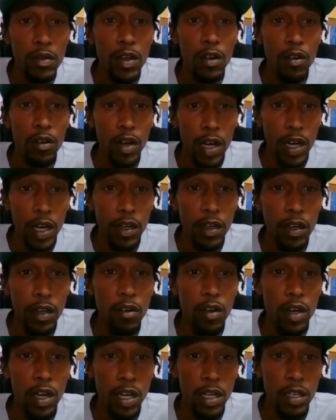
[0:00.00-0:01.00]

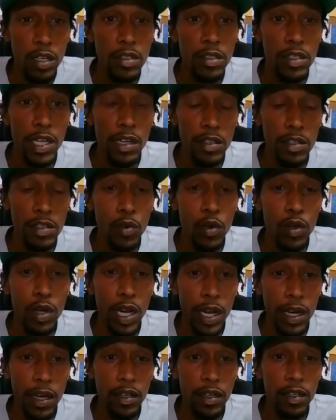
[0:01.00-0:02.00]
Okay. Sounds more
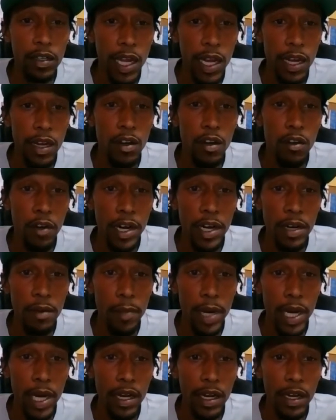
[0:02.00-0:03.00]
like a crank
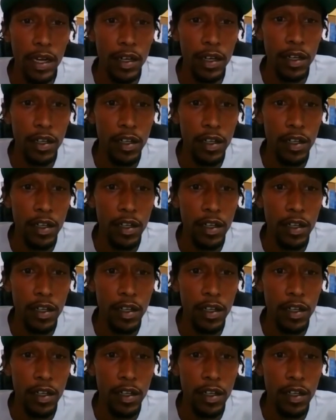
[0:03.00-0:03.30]
band.